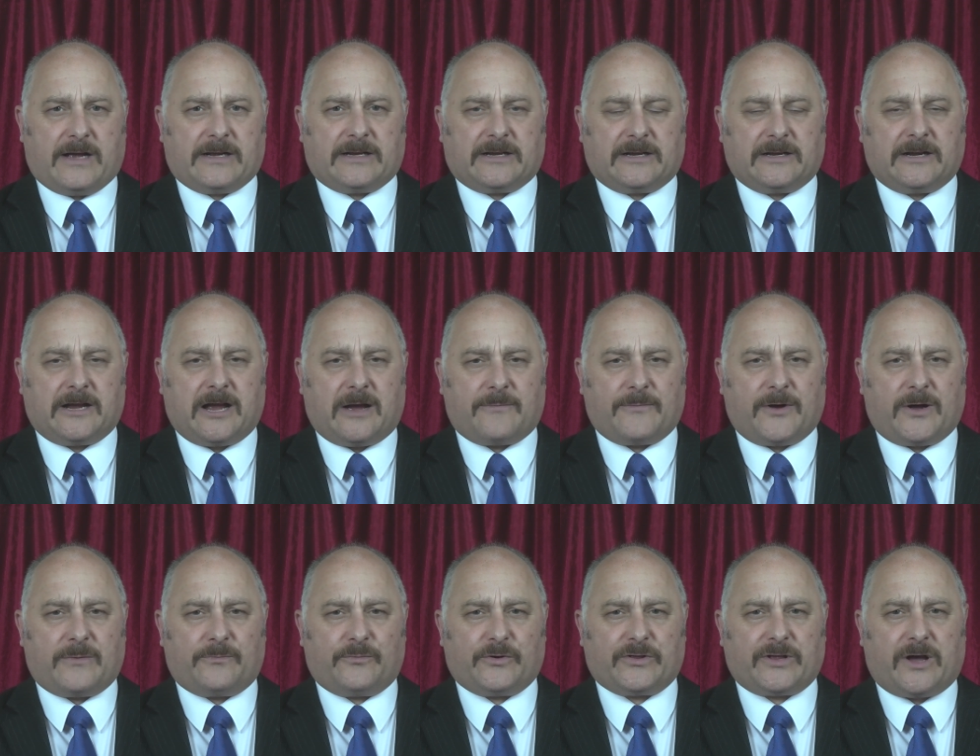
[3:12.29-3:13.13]
can come
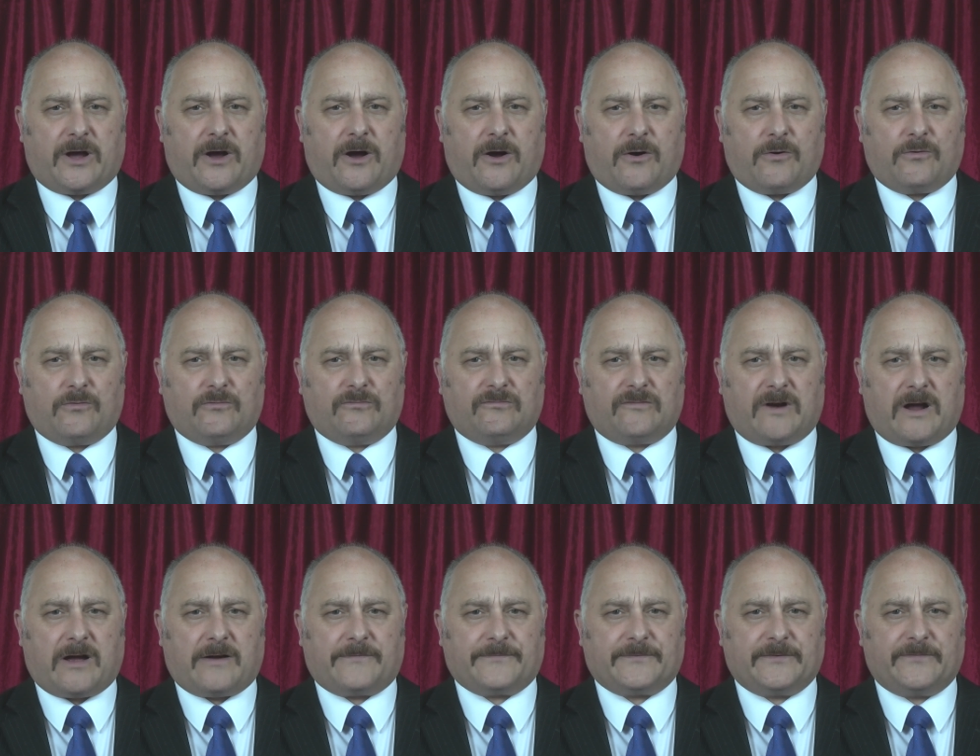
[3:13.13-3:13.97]
up with a whole
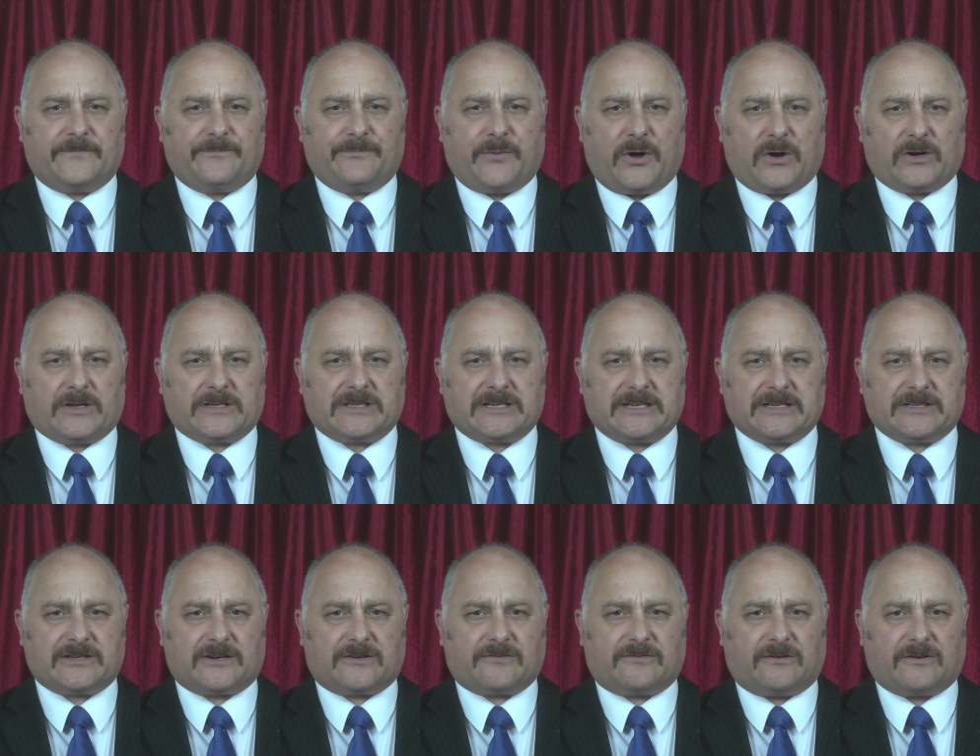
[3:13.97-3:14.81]
raft of
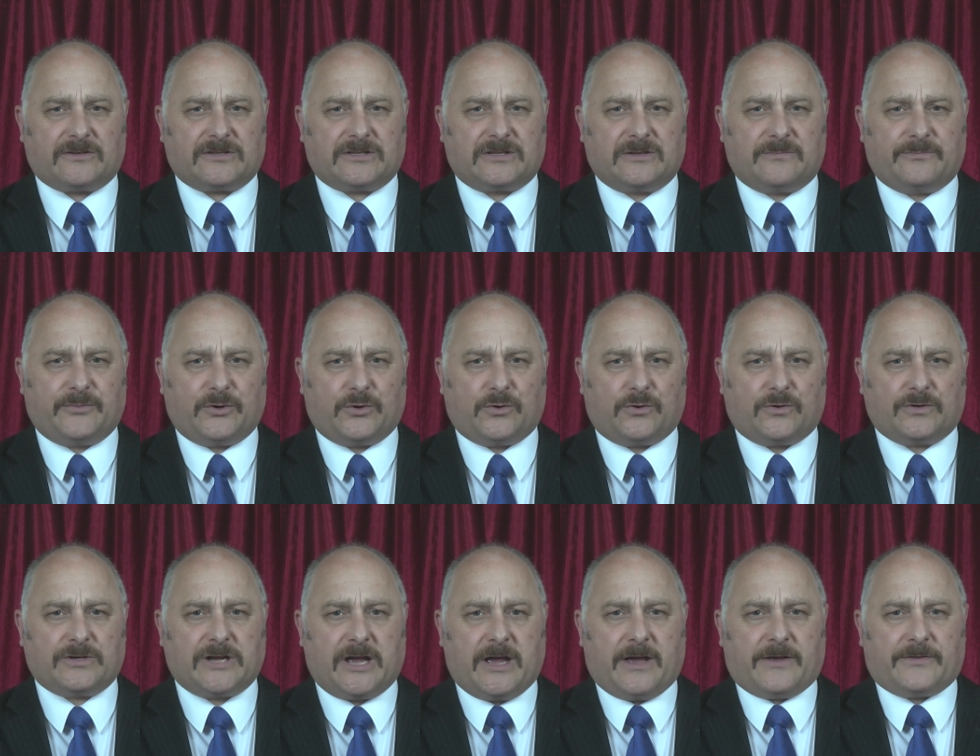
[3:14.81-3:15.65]
policies across the
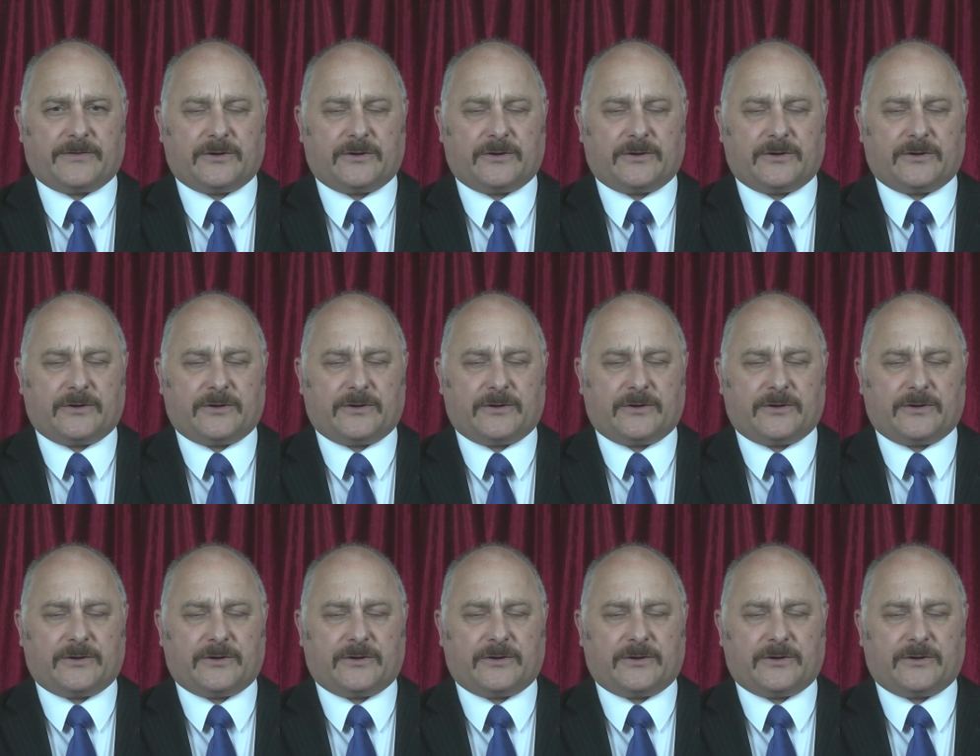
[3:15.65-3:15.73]
board